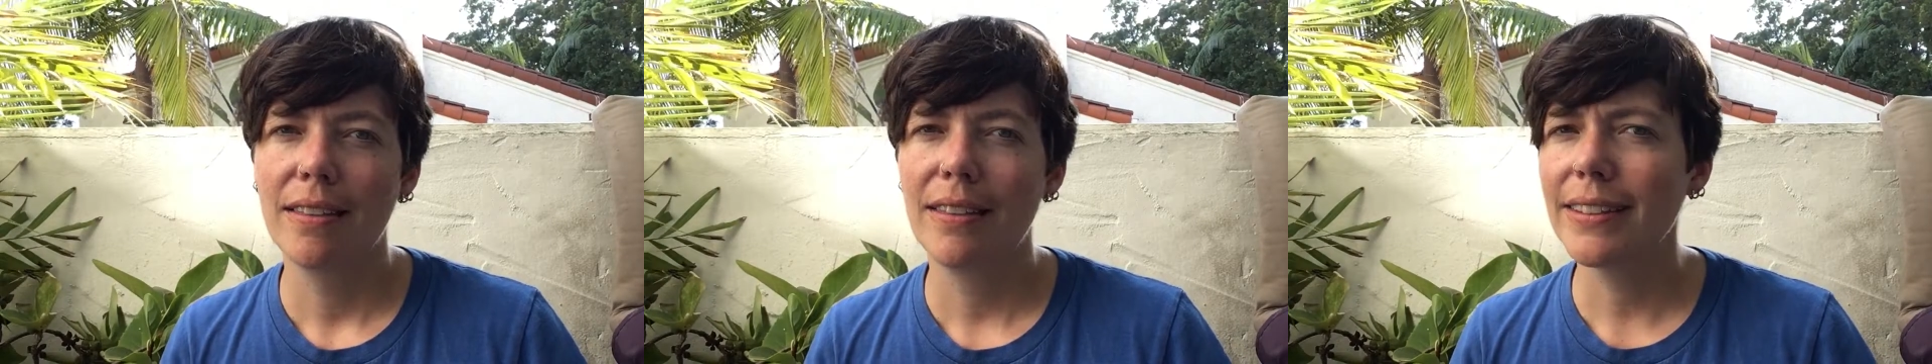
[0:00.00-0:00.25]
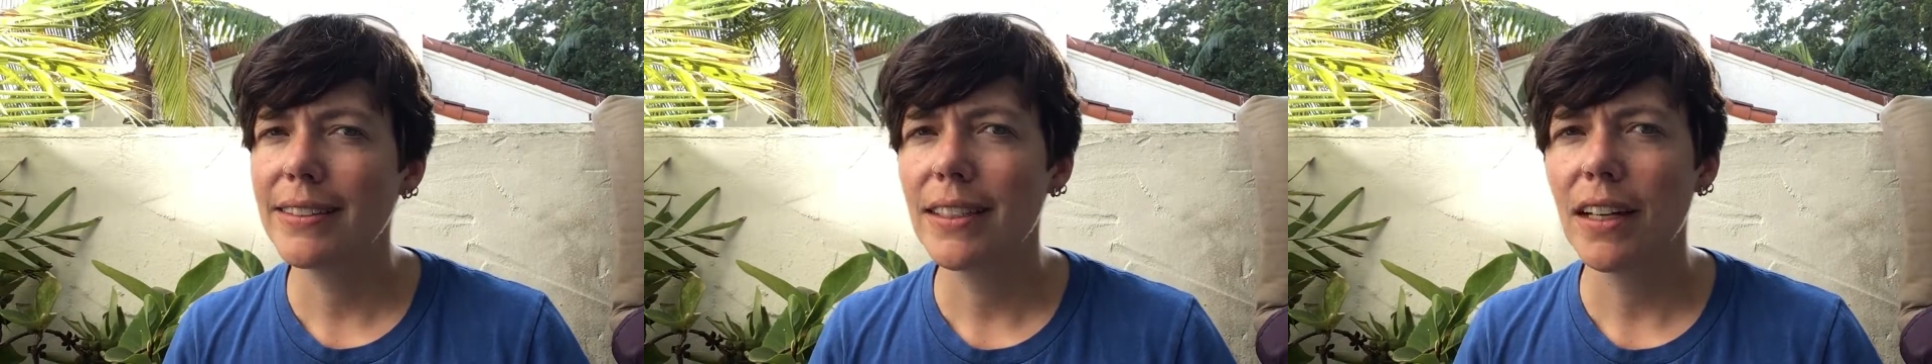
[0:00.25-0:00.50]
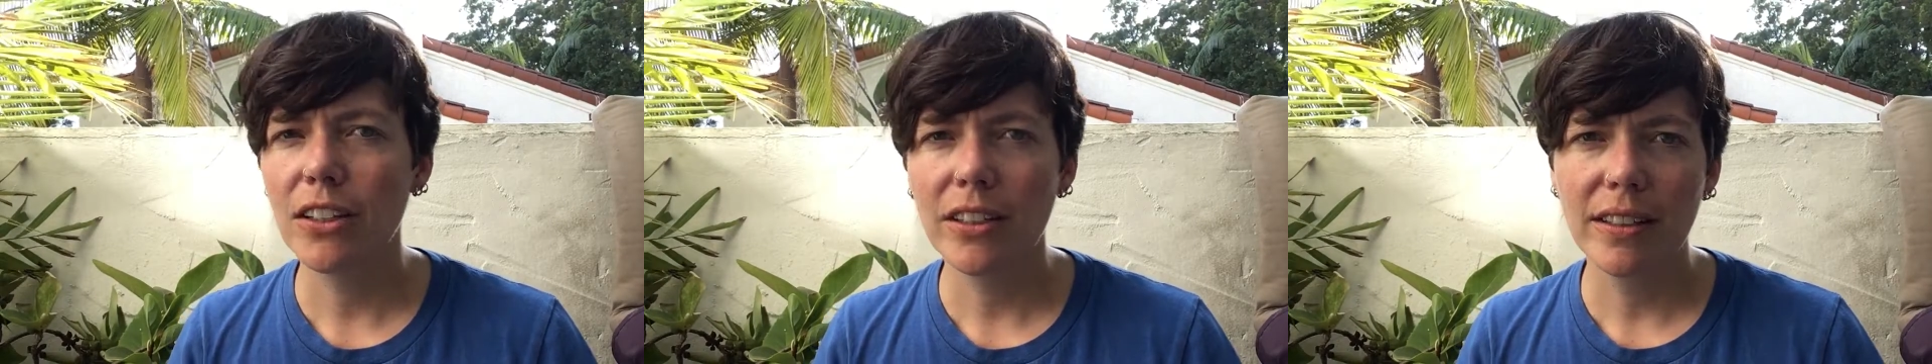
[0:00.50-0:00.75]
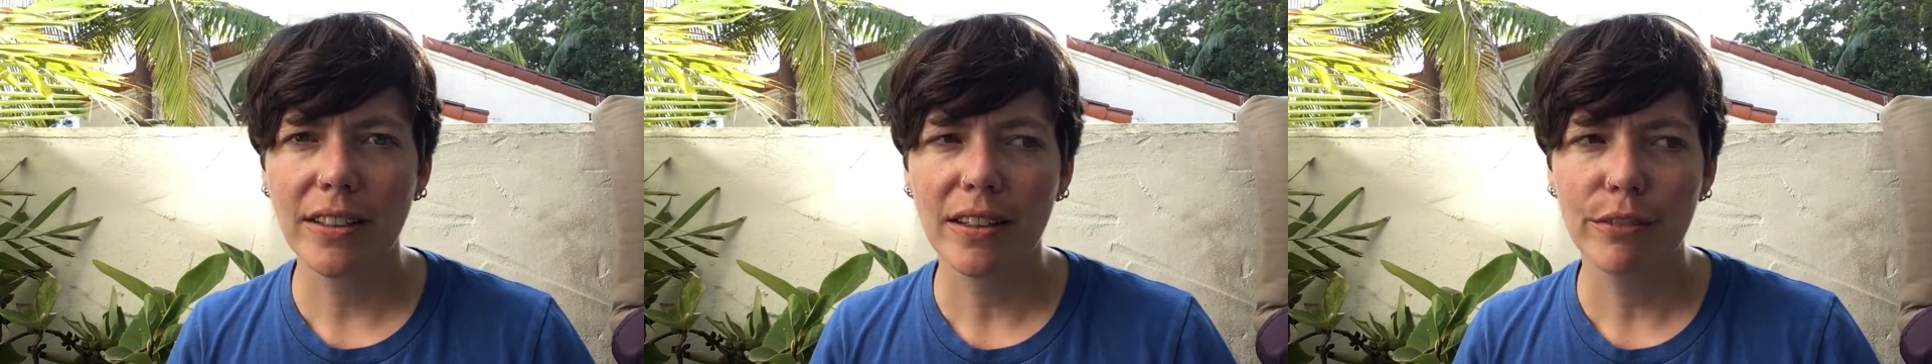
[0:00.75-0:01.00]
that's not
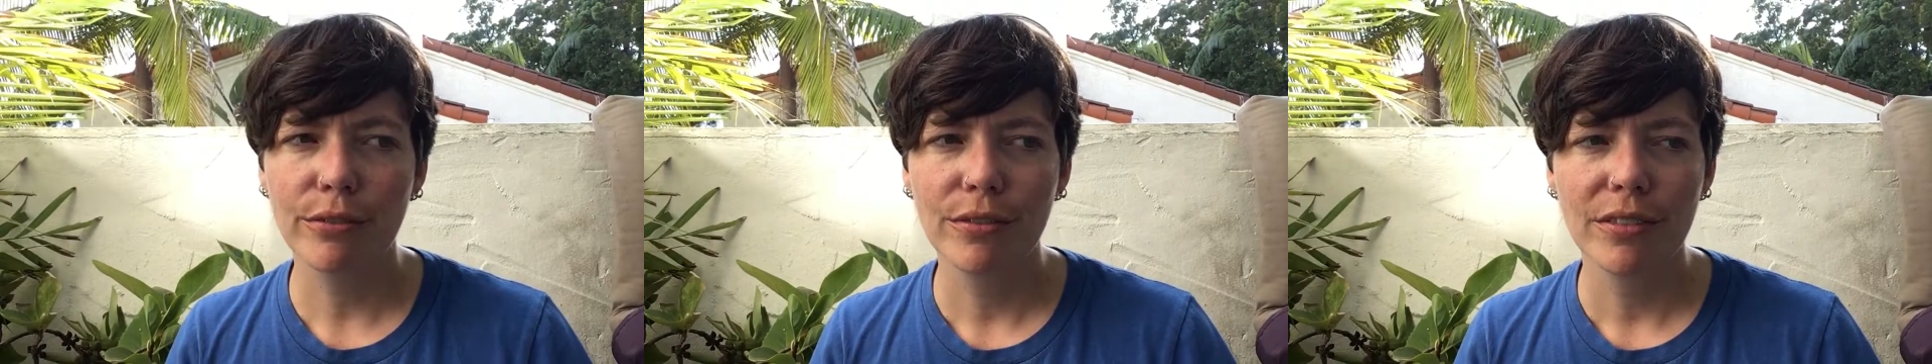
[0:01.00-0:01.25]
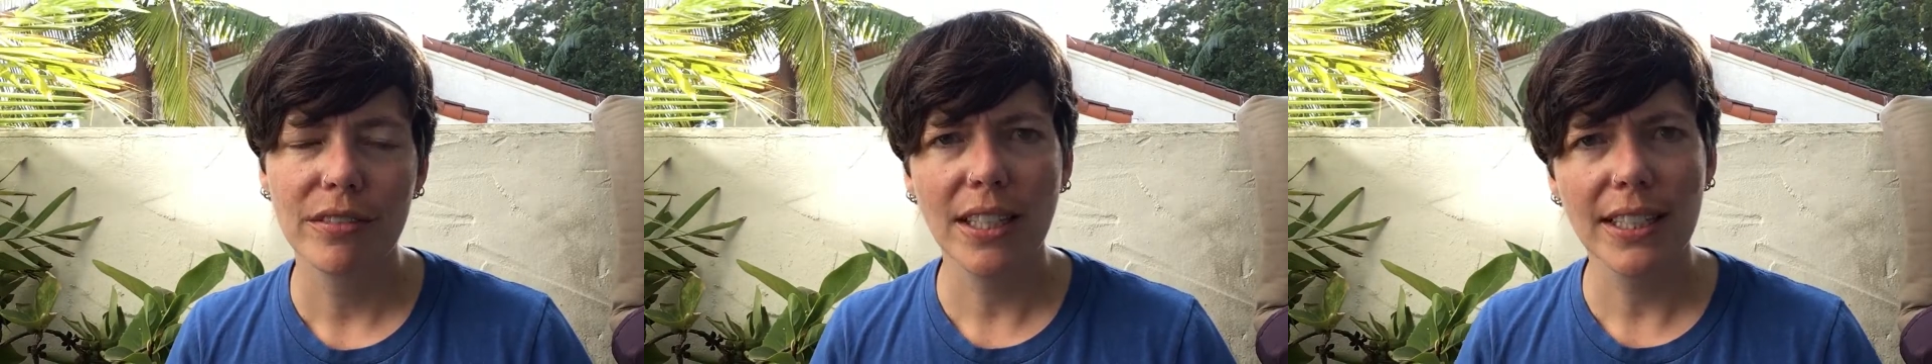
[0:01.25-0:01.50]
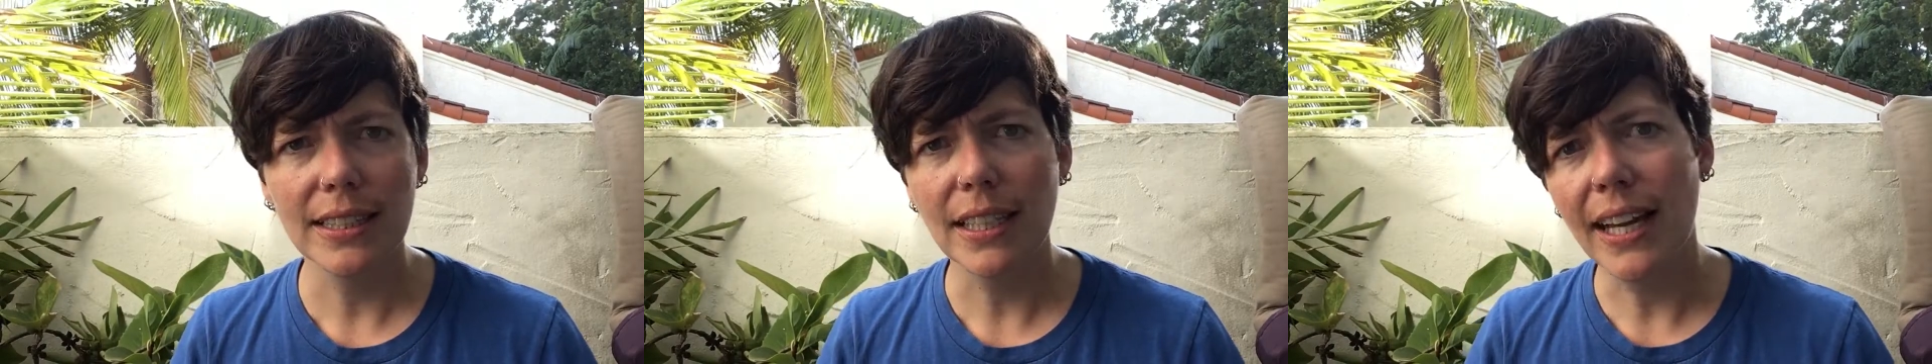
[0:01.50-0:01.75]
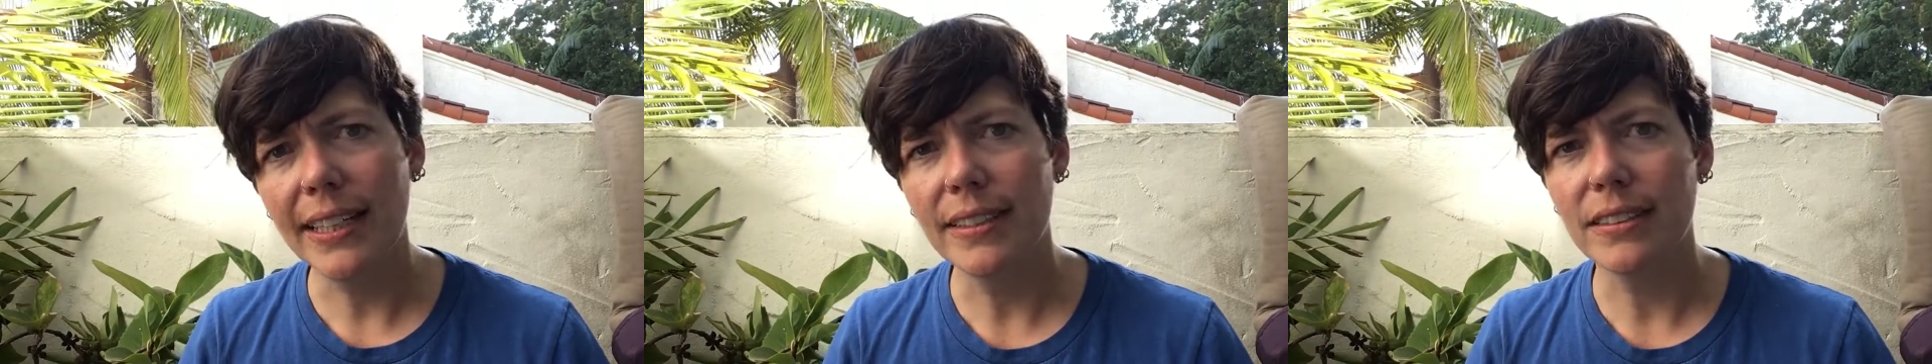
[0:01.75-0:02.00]
good enough. That
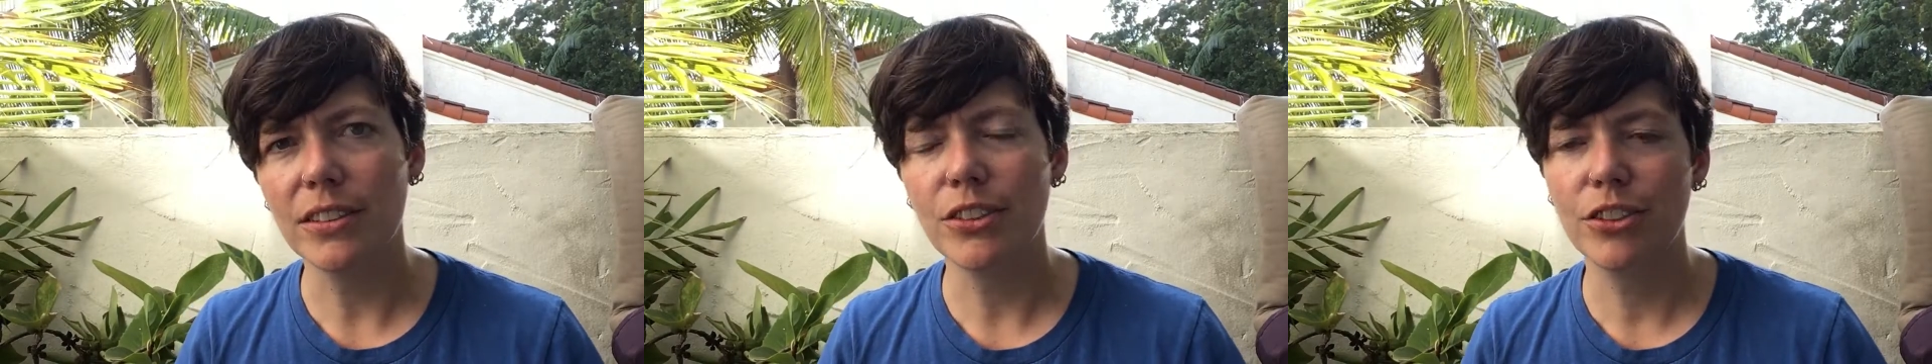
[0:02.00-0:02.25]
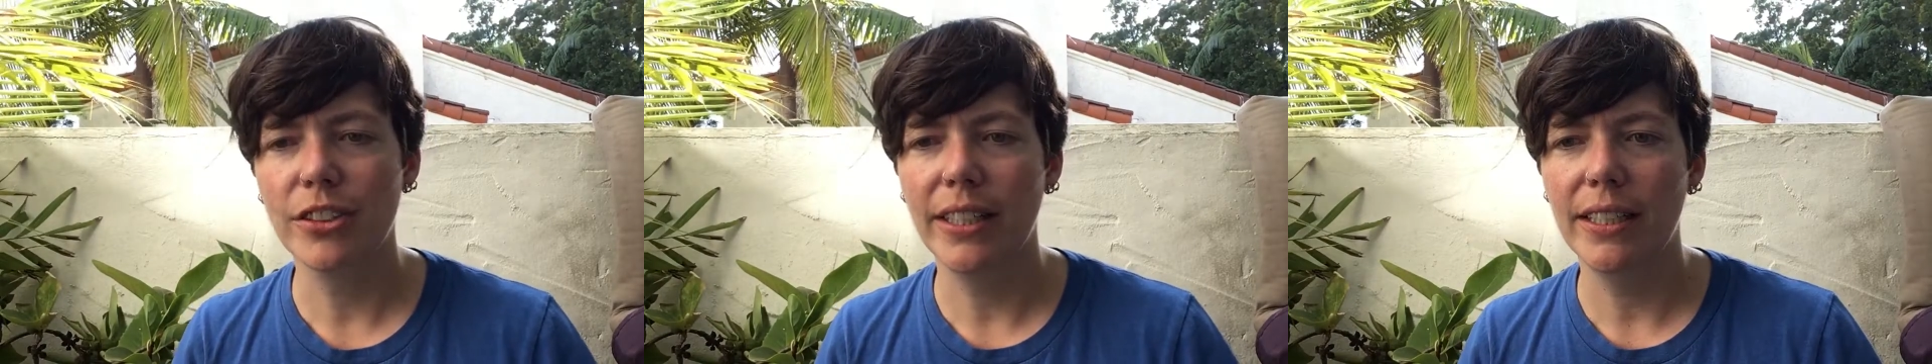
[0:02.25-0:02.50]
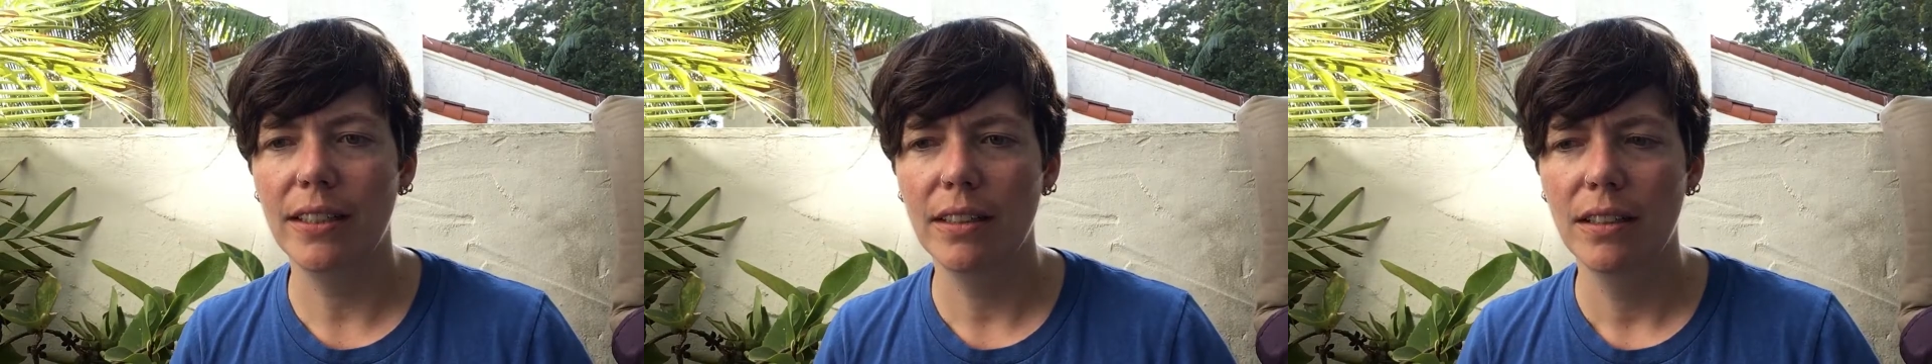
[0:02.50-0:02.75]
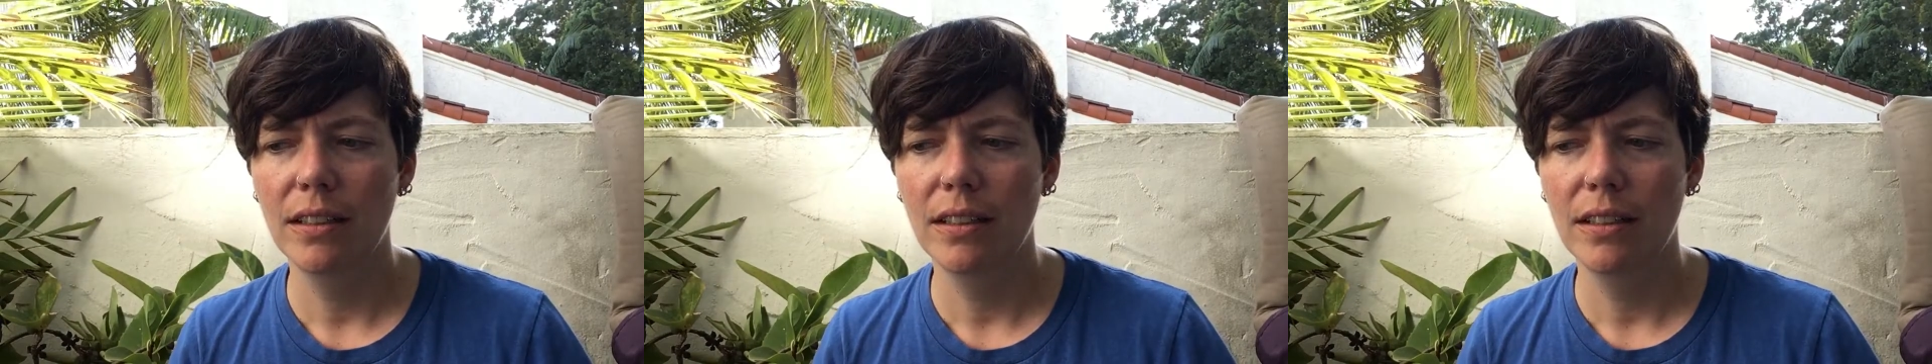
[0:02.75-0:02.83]
line isn't straight.